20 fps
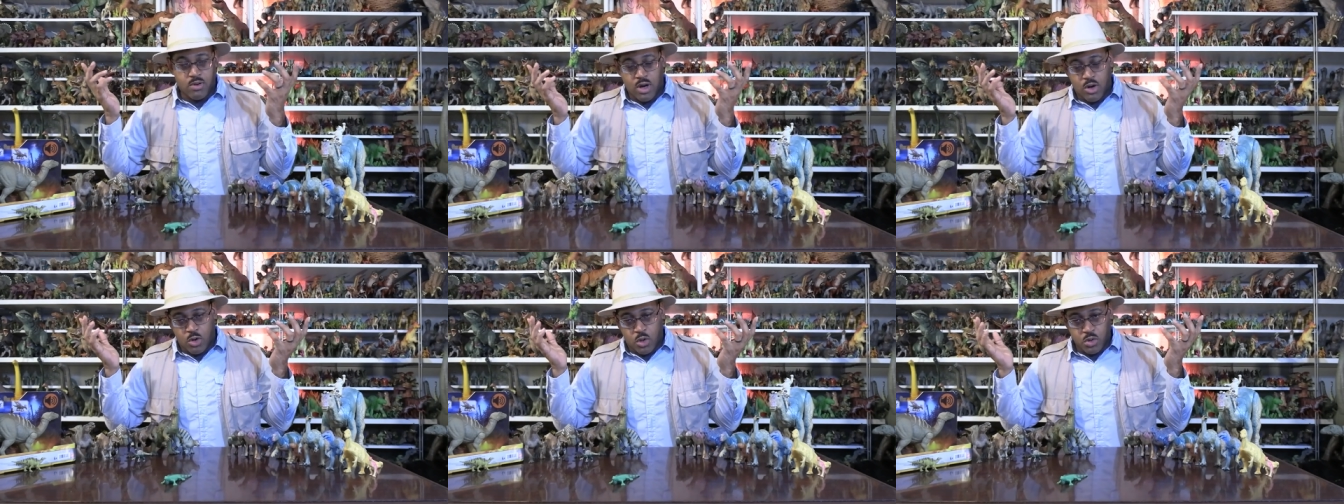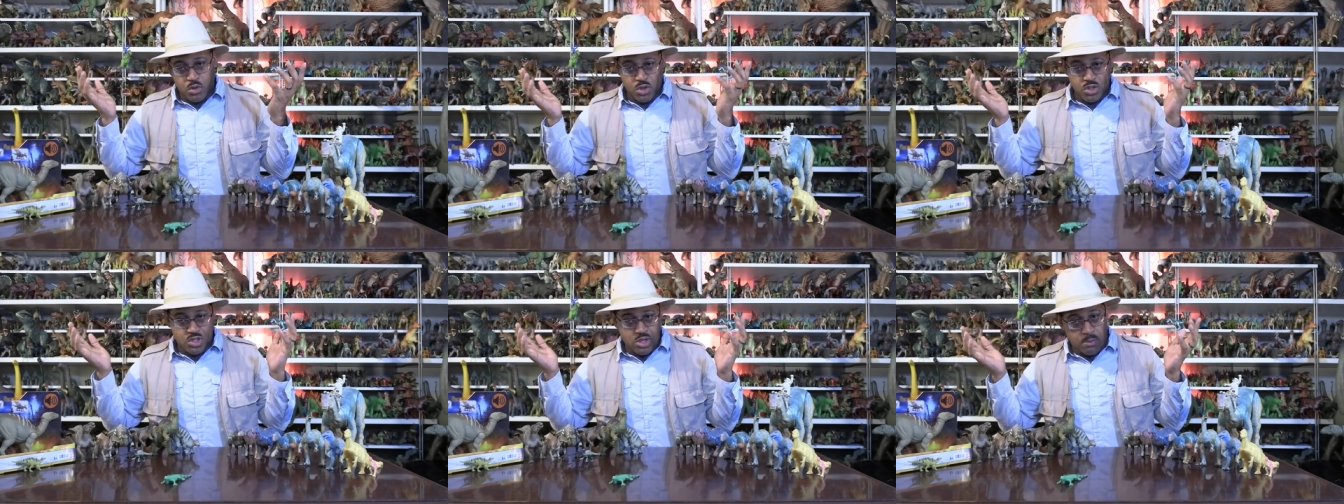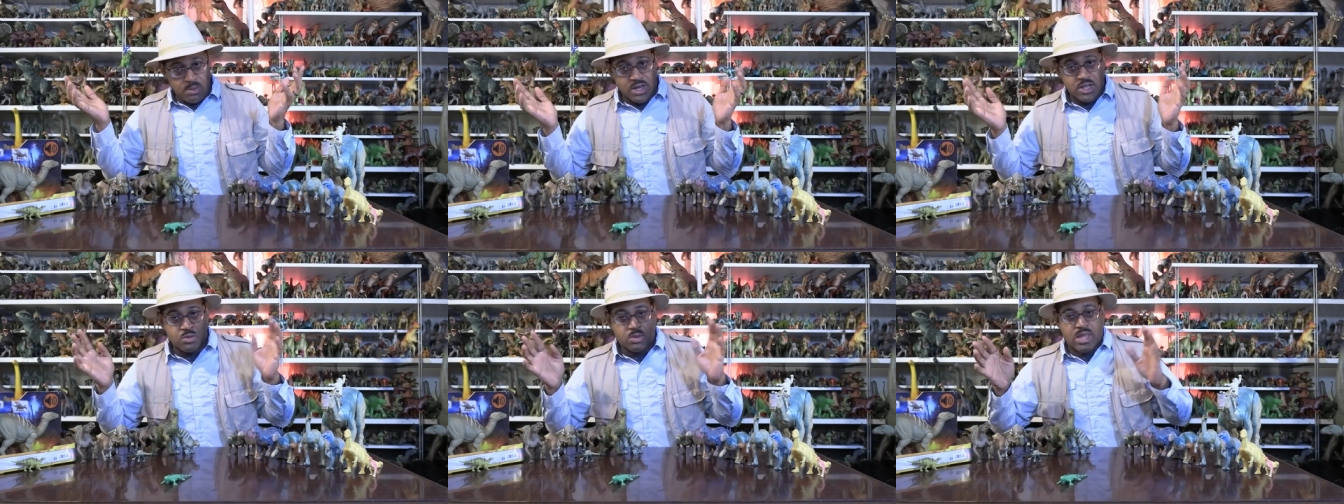or older
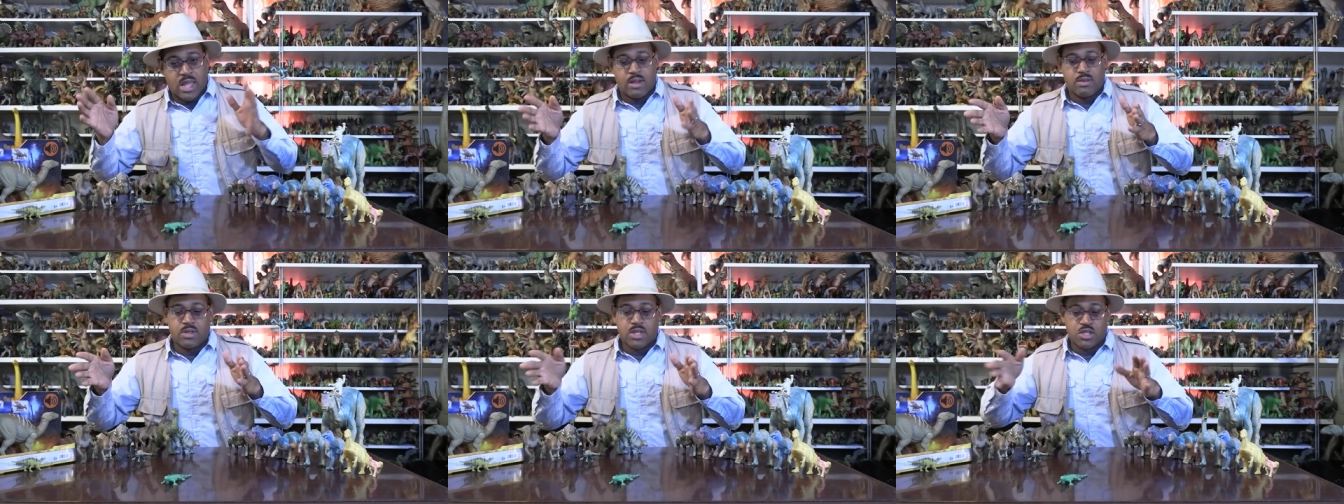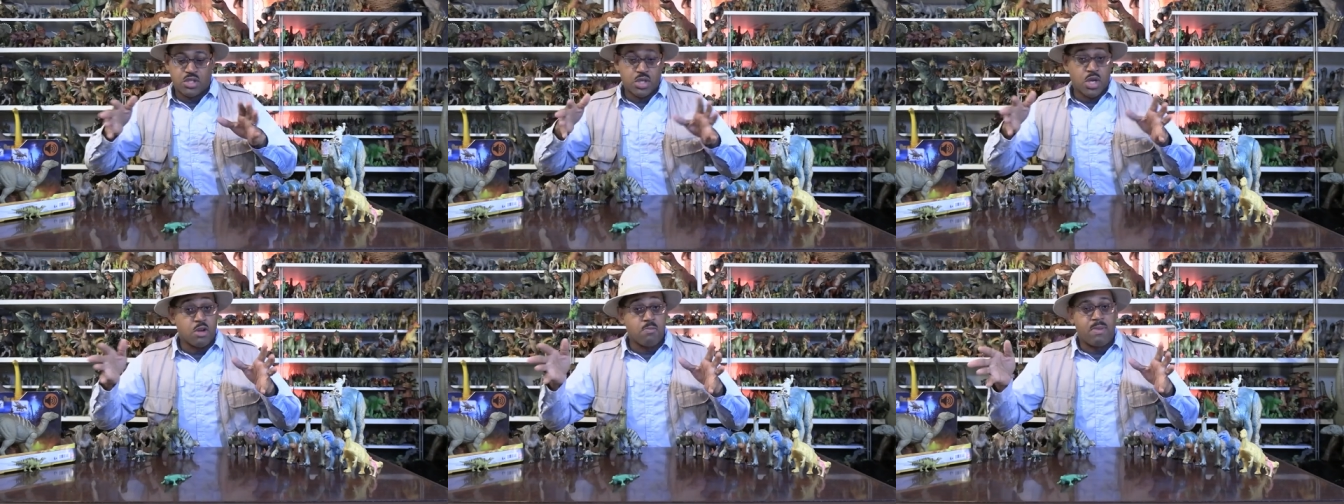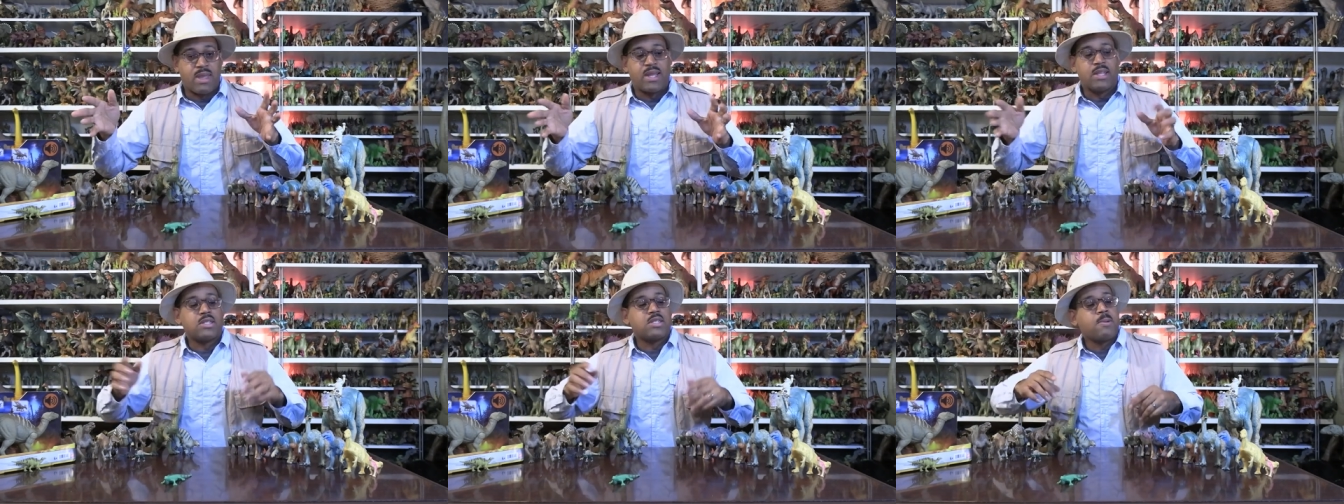siblings what that, this joke
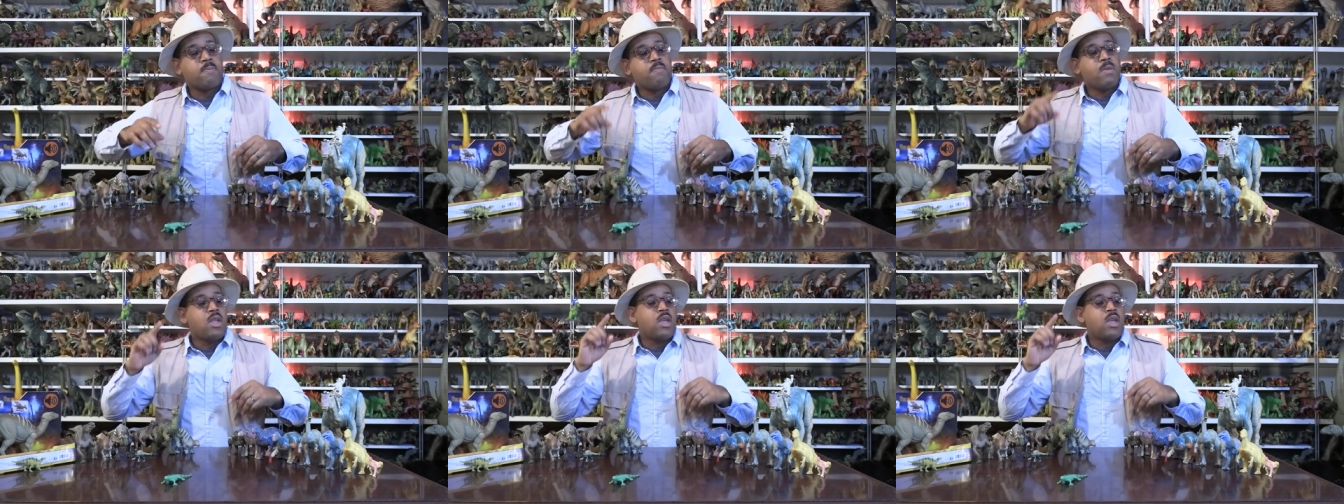means.